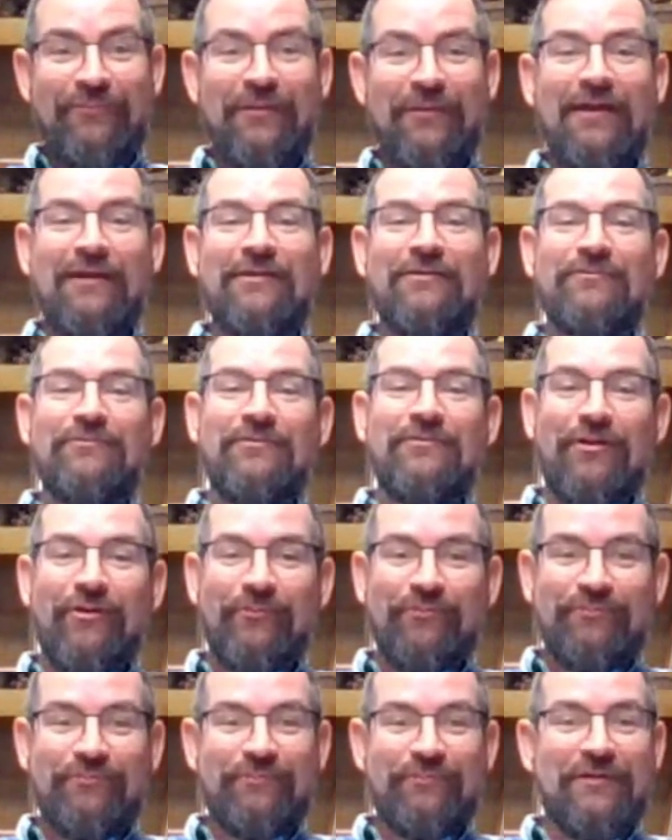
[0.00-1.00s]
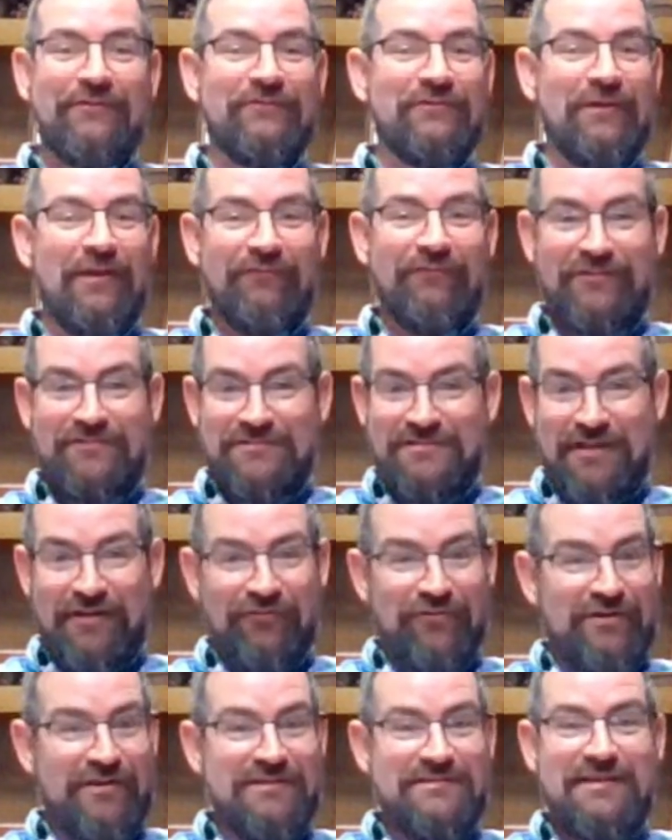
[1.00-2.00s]
Like, if this
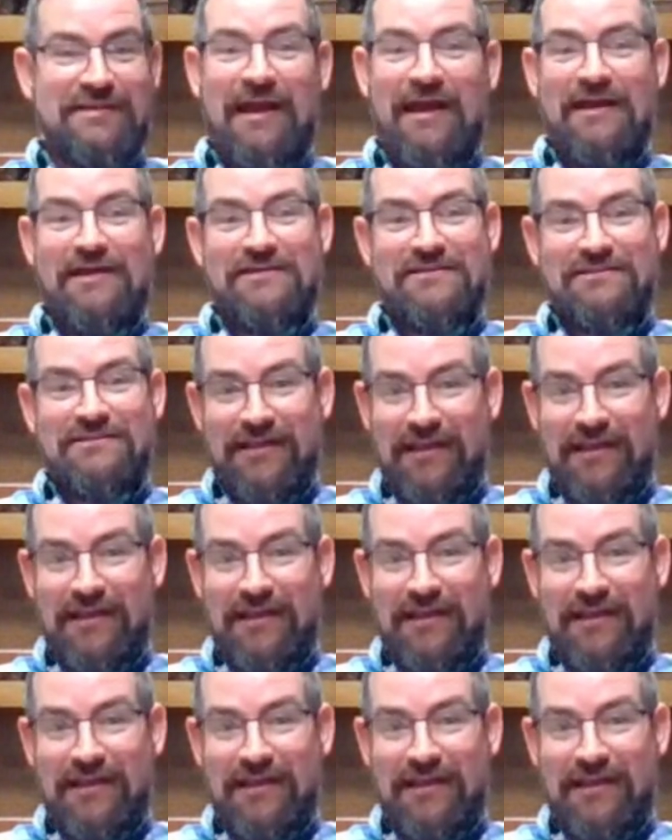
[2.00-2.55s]
ever gets asked,